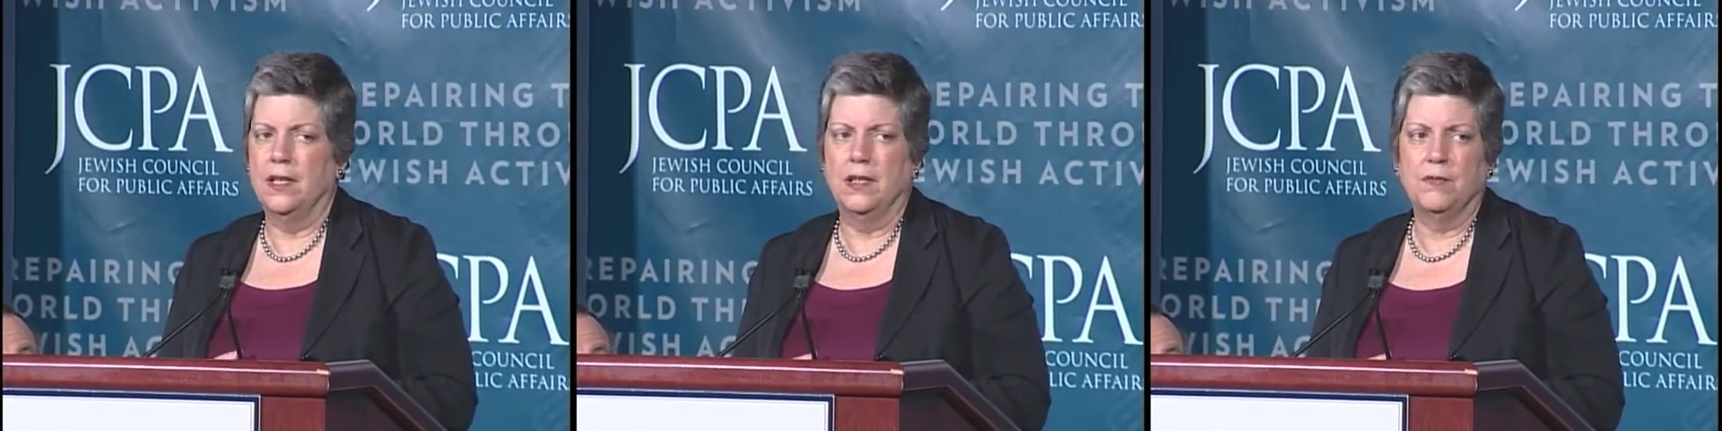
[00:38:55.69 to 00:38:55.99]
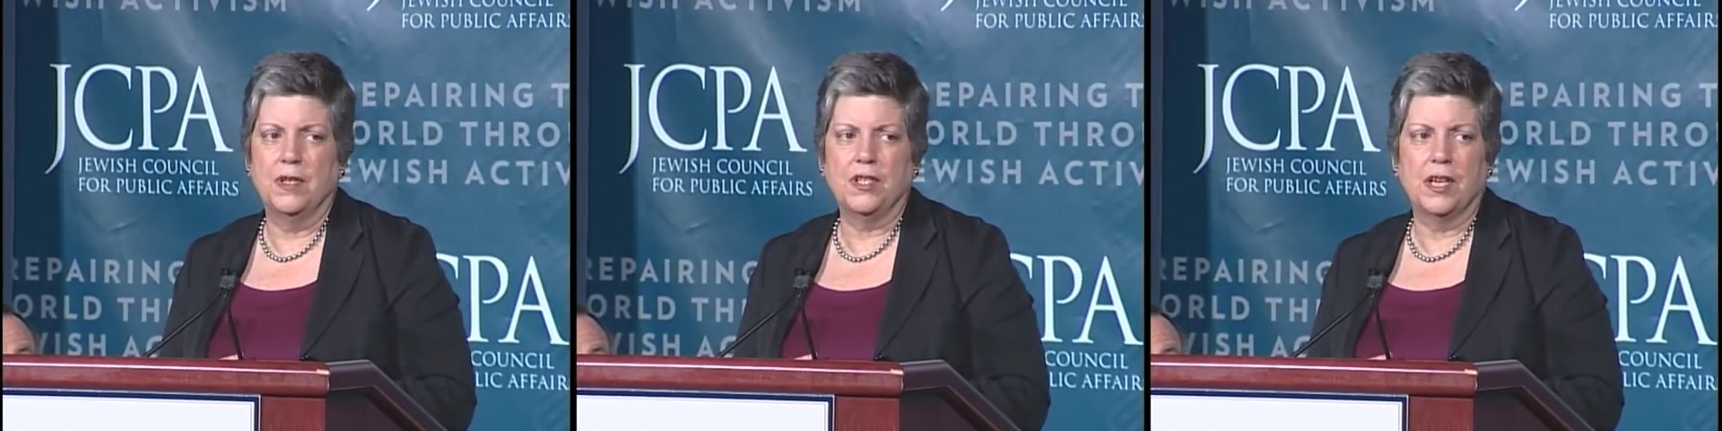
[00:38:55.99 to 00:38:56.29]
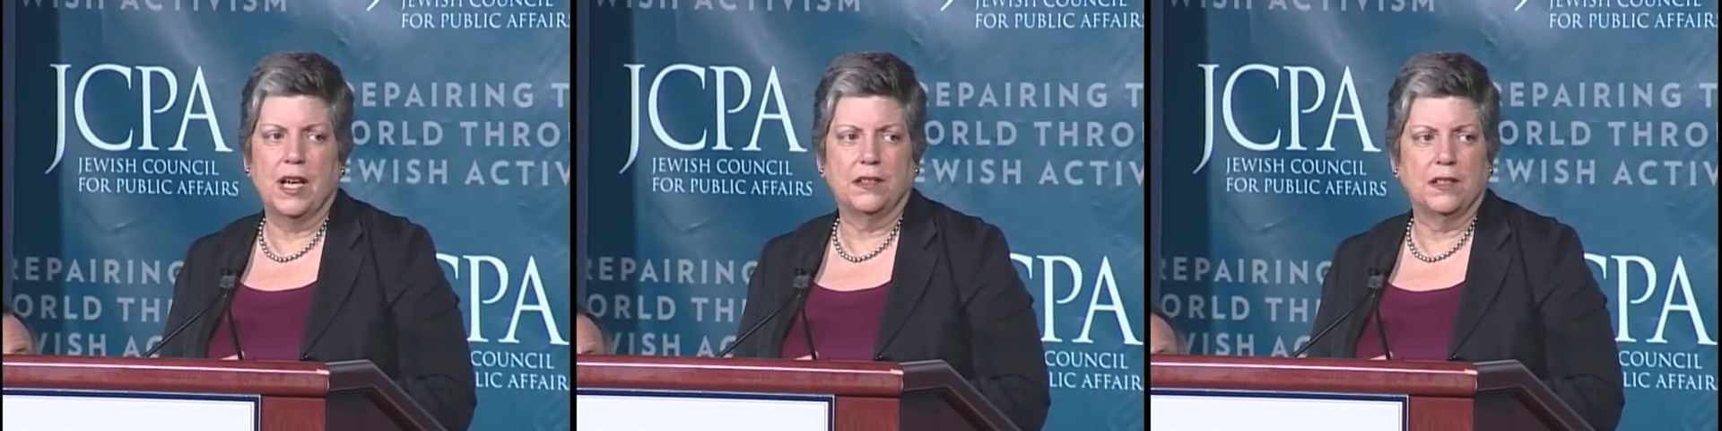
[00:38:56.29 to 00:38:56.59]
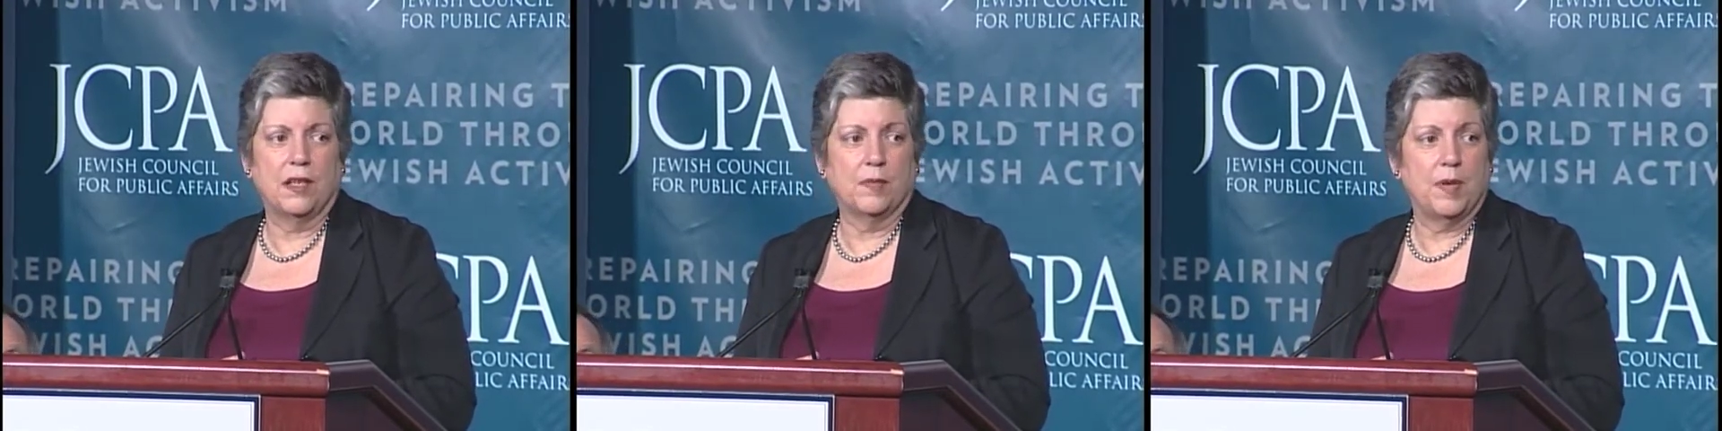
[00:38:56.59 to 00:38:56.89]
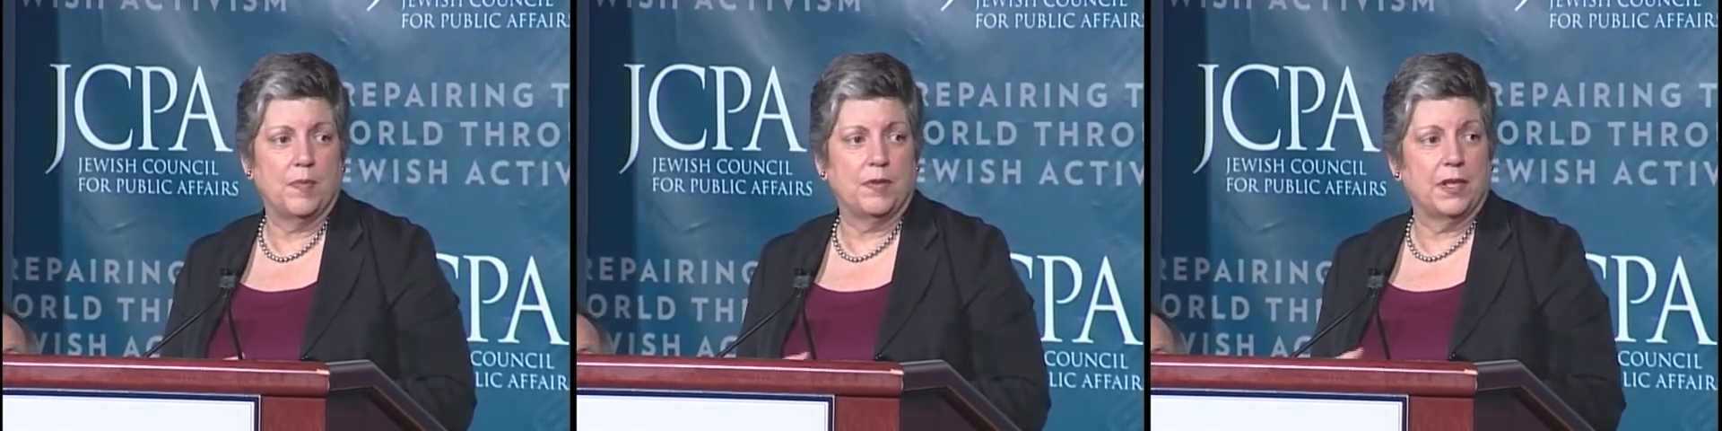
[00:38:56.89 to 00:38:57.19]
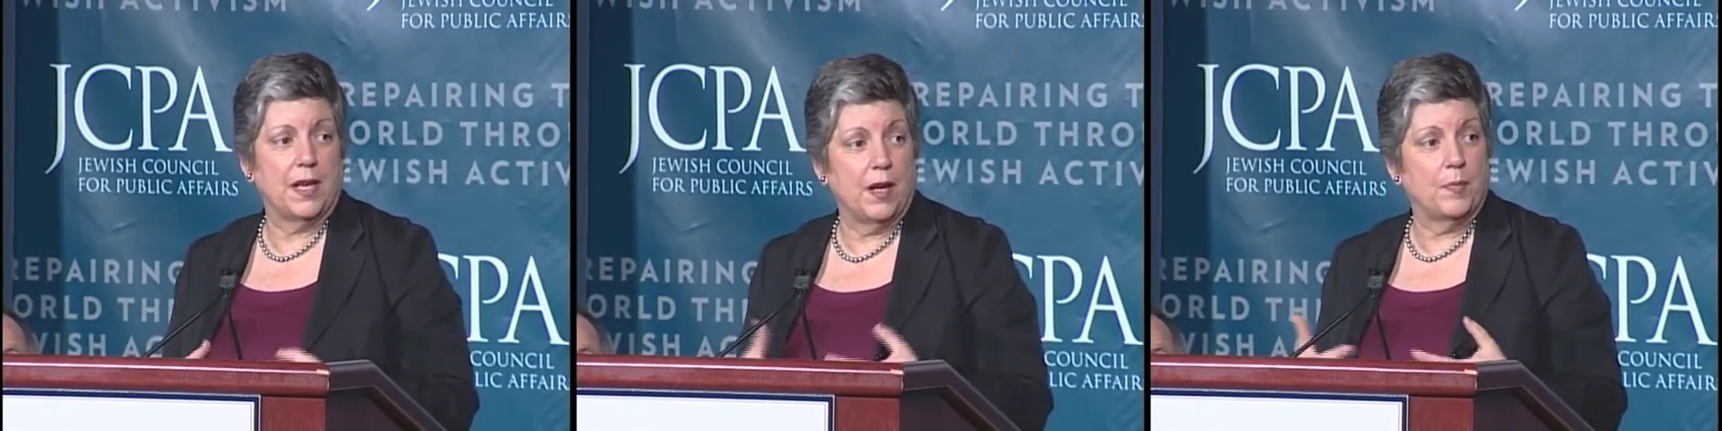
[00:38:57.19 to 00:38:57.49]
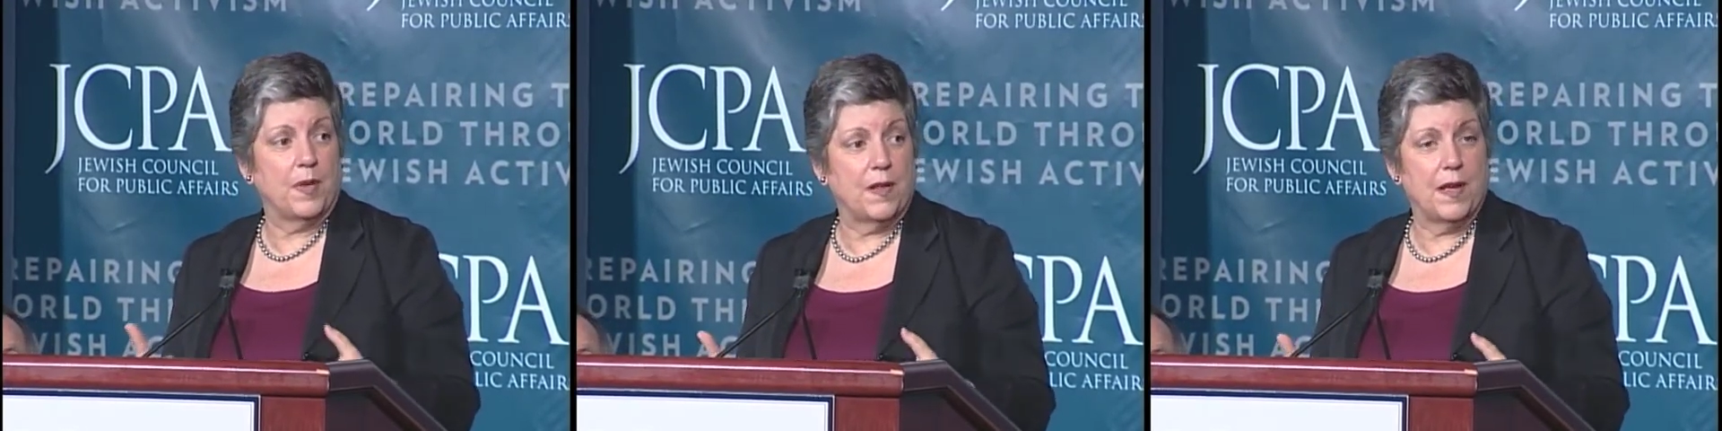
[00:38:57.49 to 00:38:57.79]
in reaching out to young people and
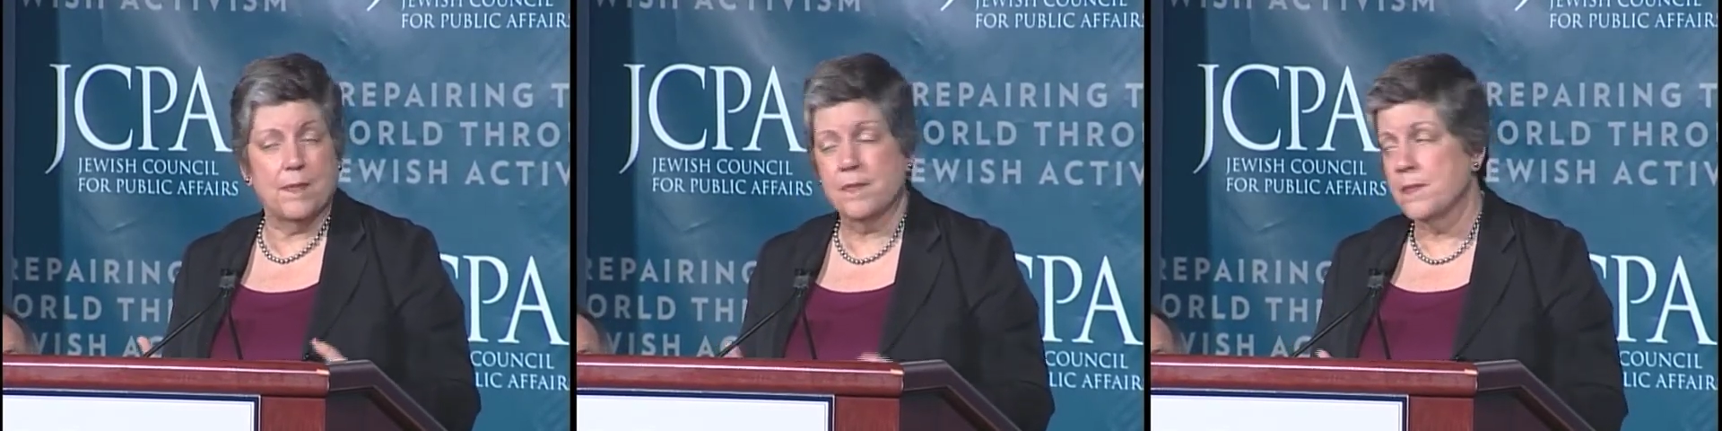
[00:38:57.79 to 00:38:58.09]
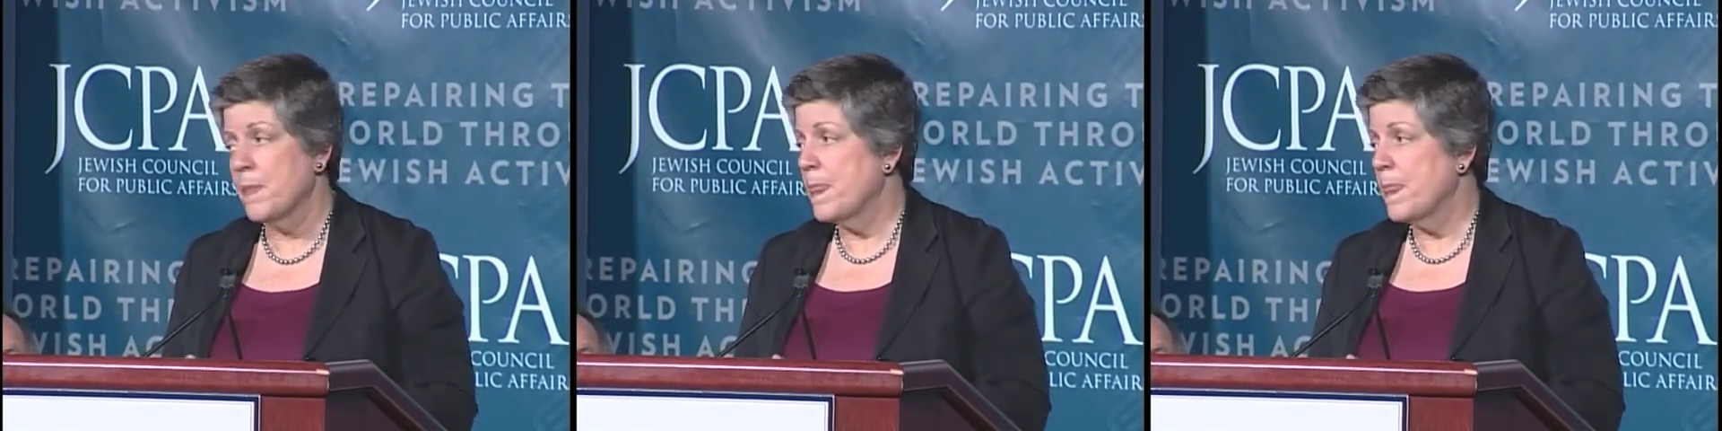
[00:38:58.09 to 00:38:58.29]
helping them